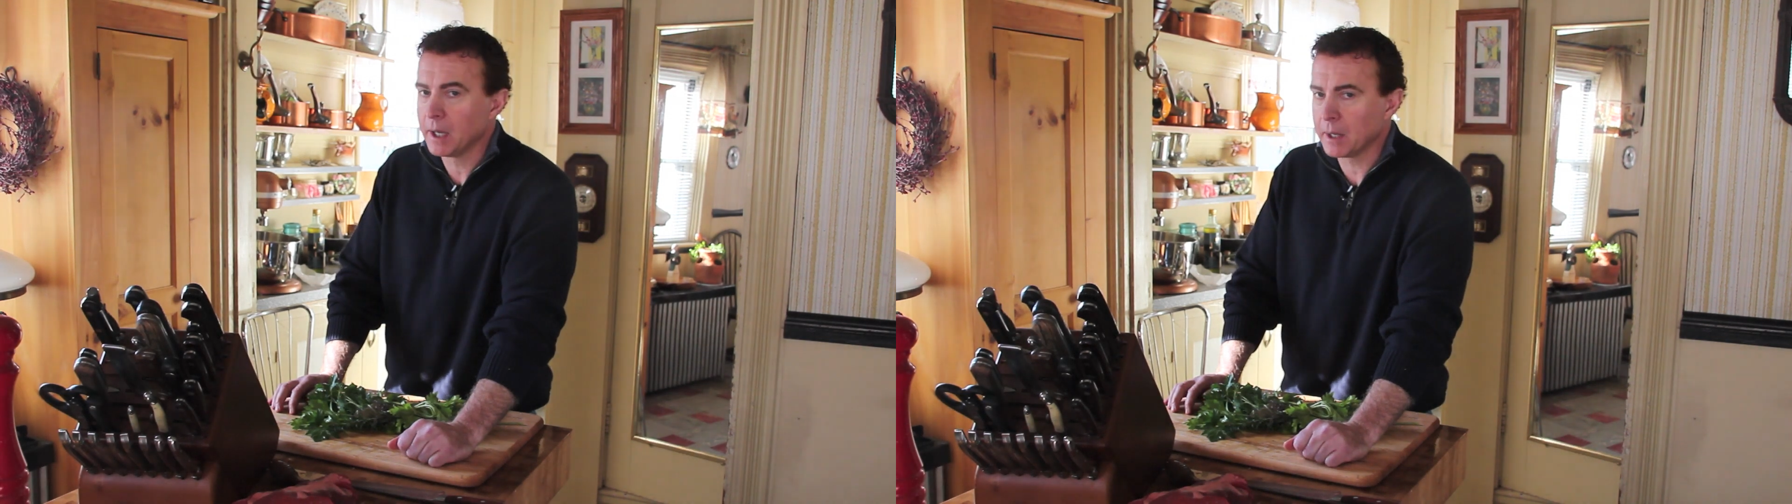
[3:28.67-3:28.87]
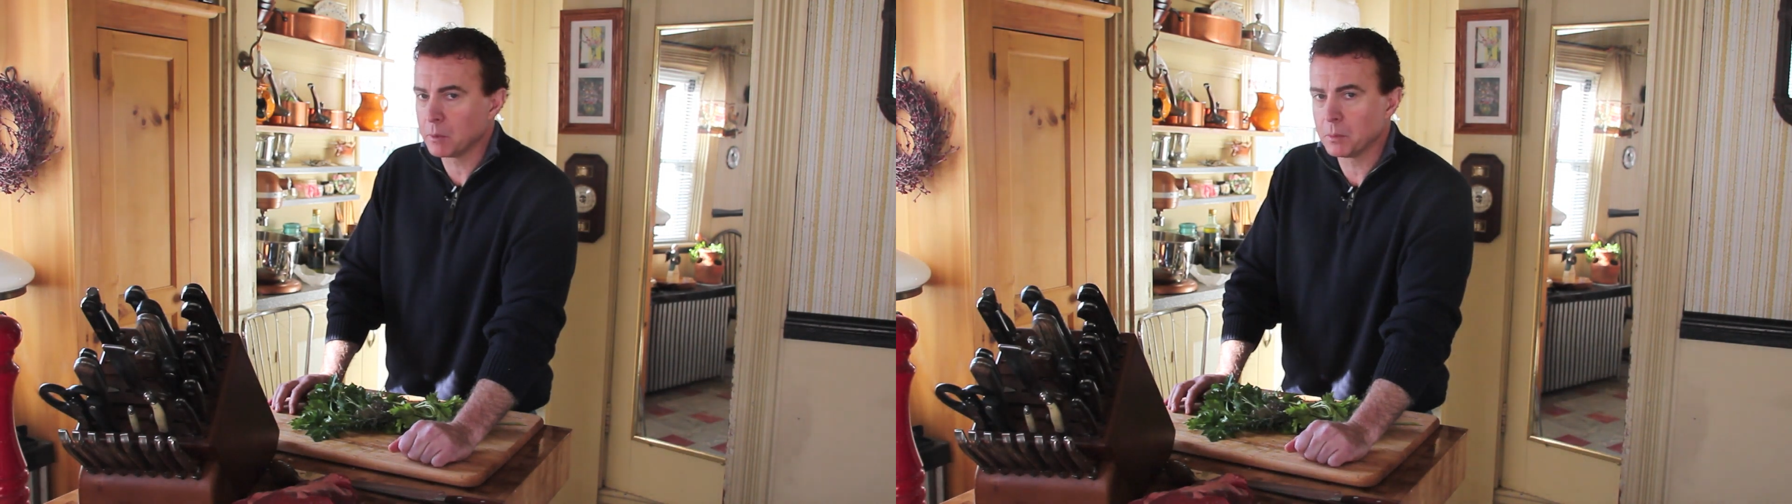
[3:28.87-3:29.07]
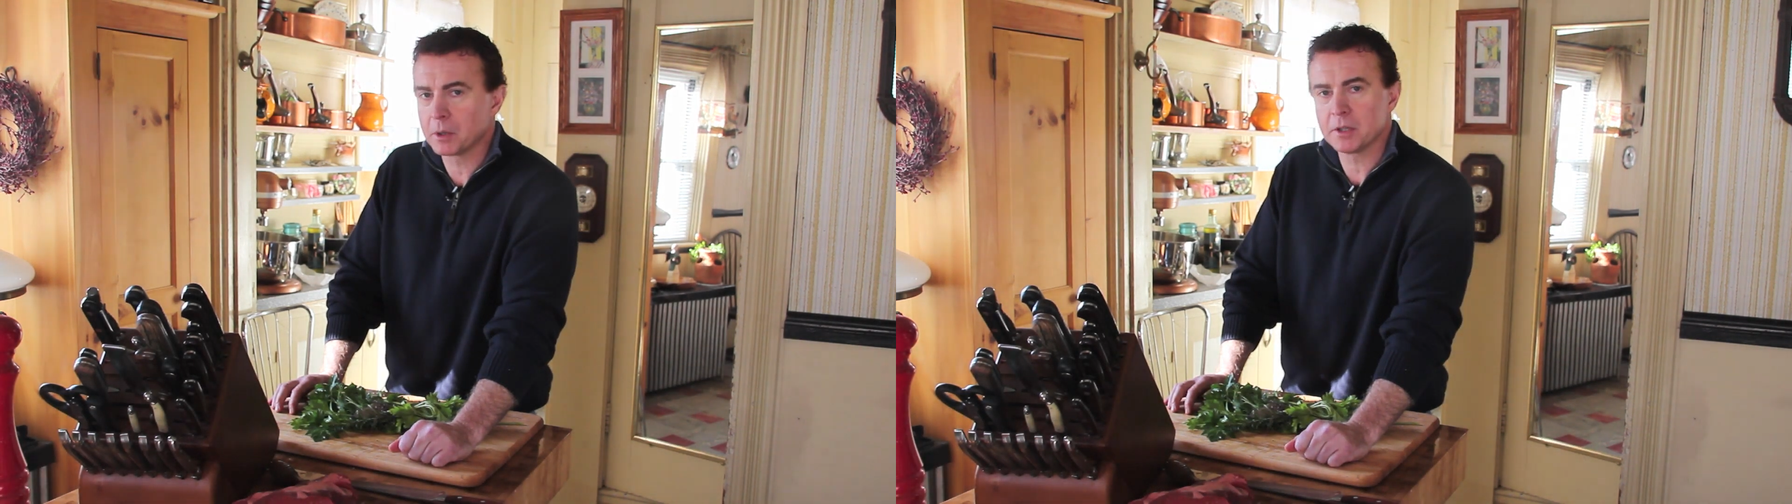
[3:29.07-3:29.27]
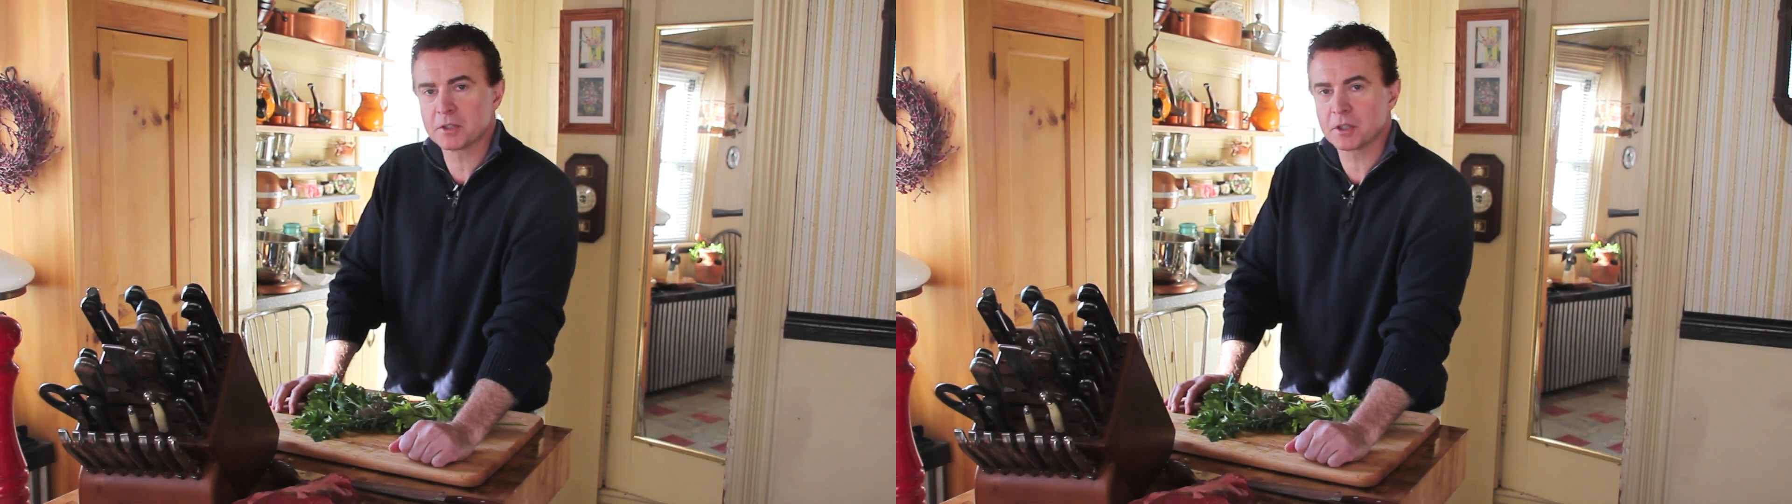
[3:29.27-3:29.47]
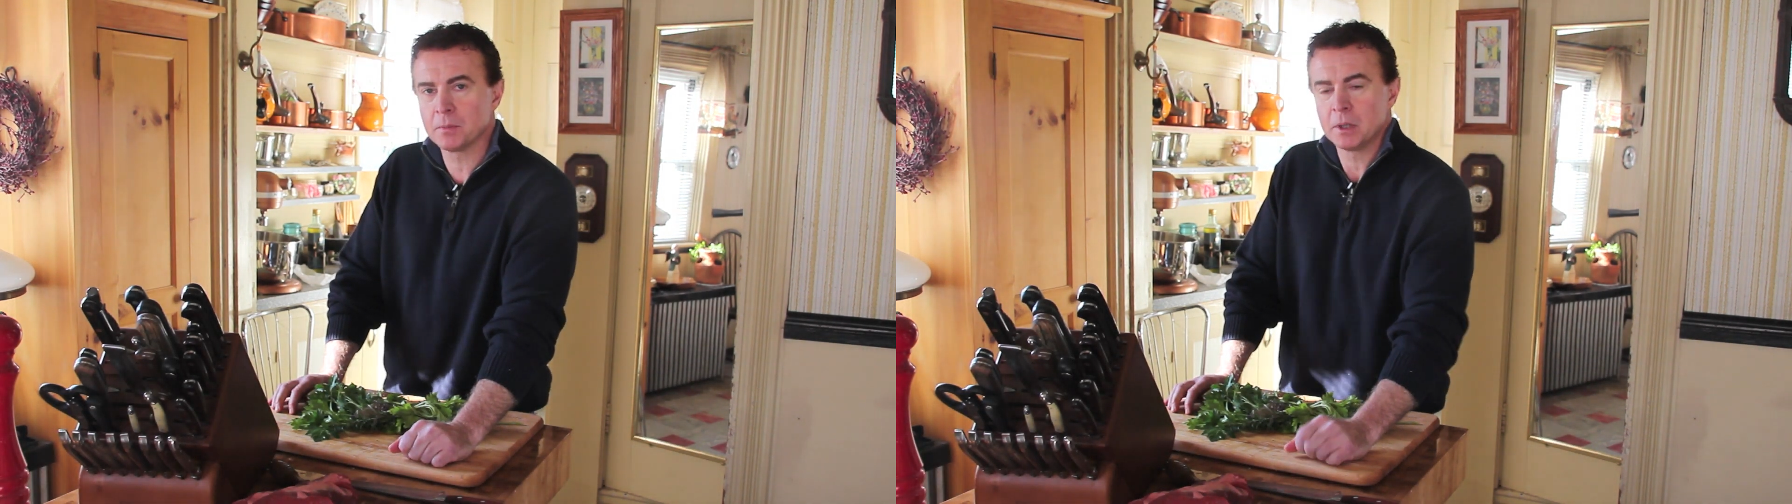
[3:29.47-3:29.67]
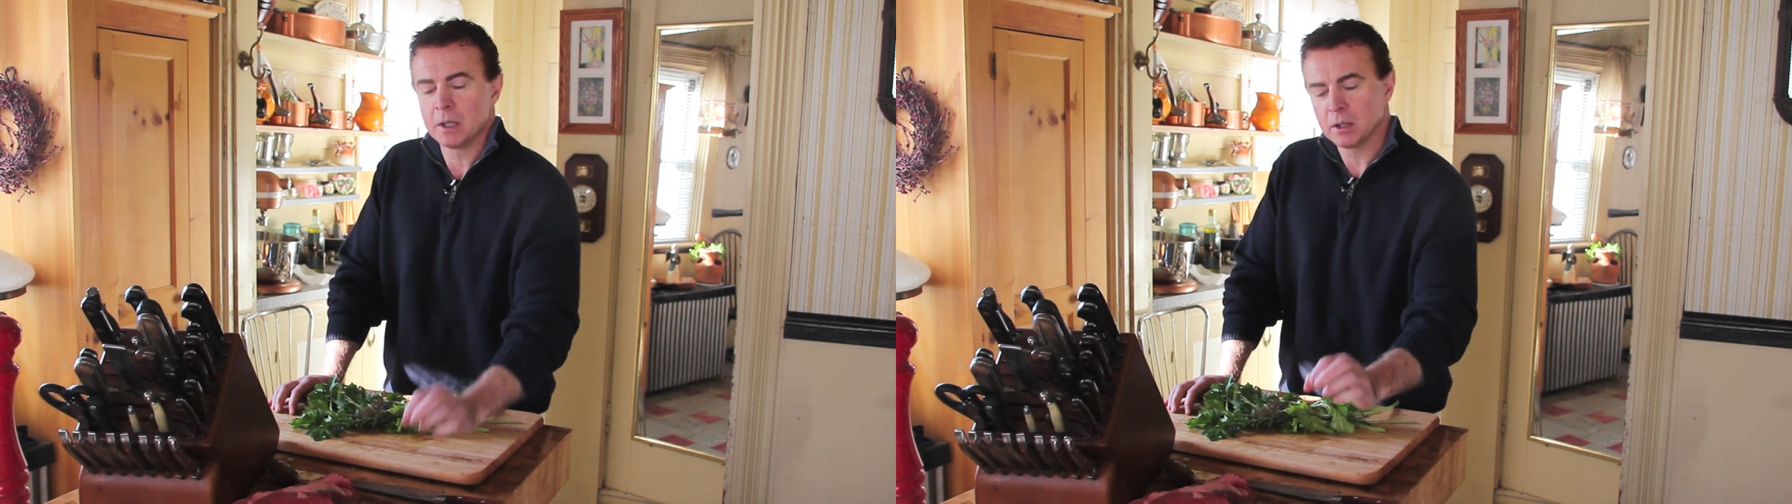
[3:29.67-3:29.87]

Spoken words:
I will put in some